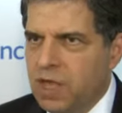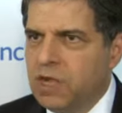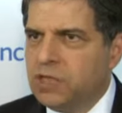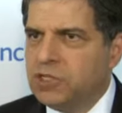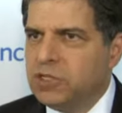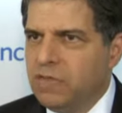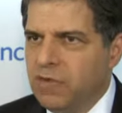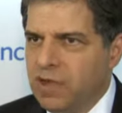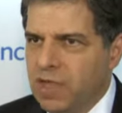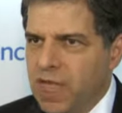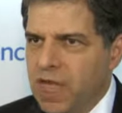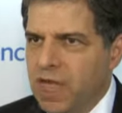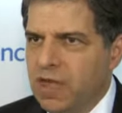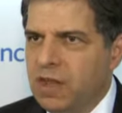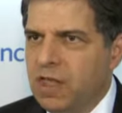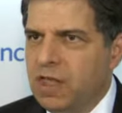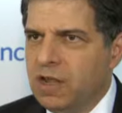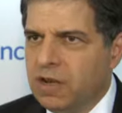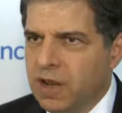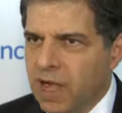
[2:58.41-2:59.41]
So if you
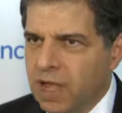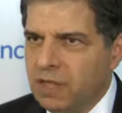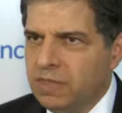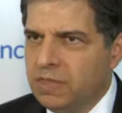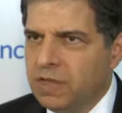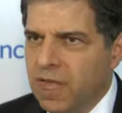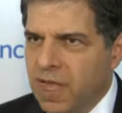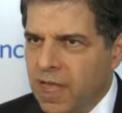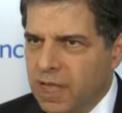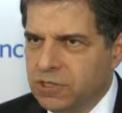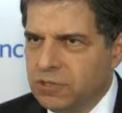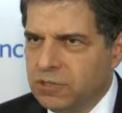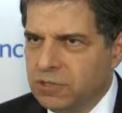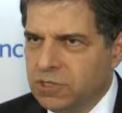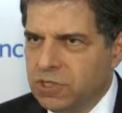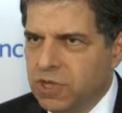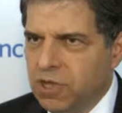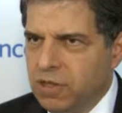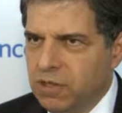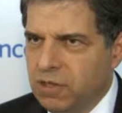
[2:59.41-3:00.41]
can't ignite the cancer
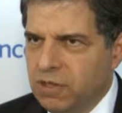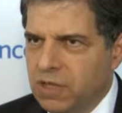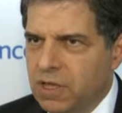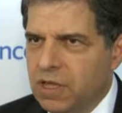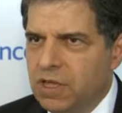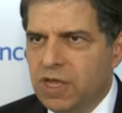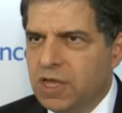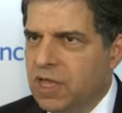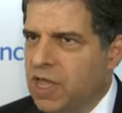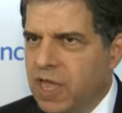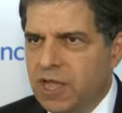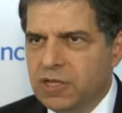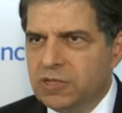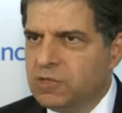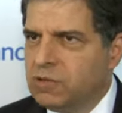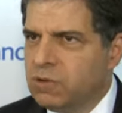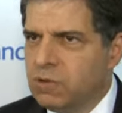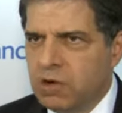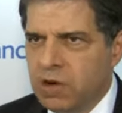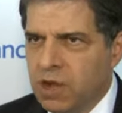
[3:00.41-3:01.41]
cell, you can't
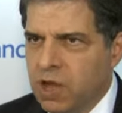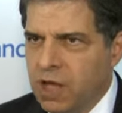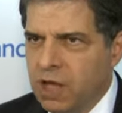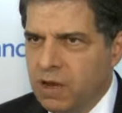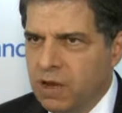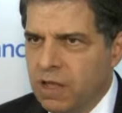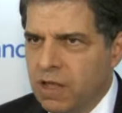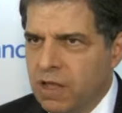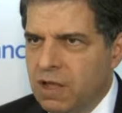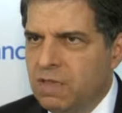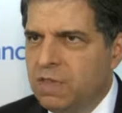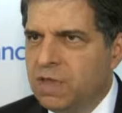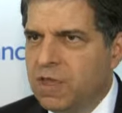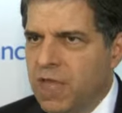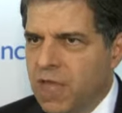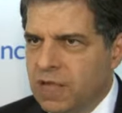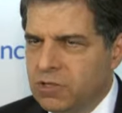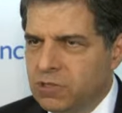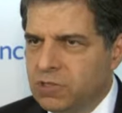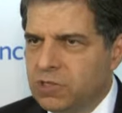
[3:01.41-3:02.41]
turn it on, the
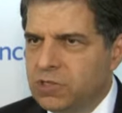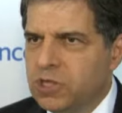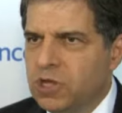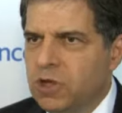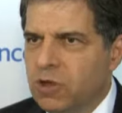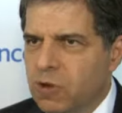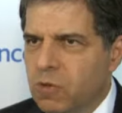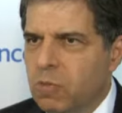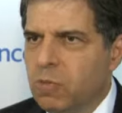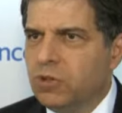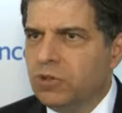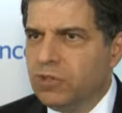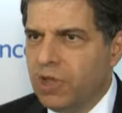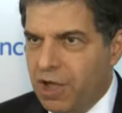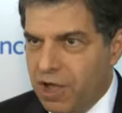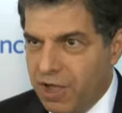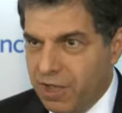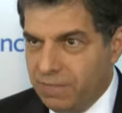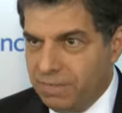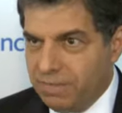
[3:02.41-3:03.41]
cancer cell will
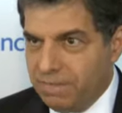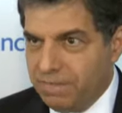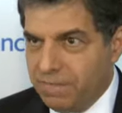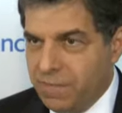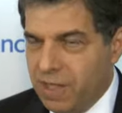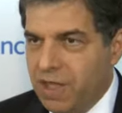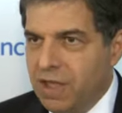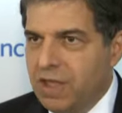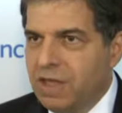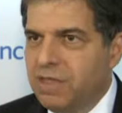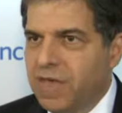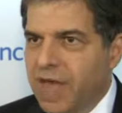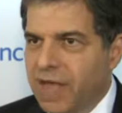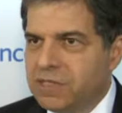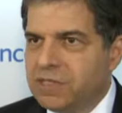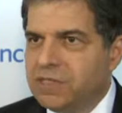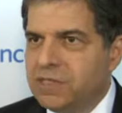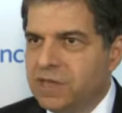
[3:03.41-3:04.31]
die. That's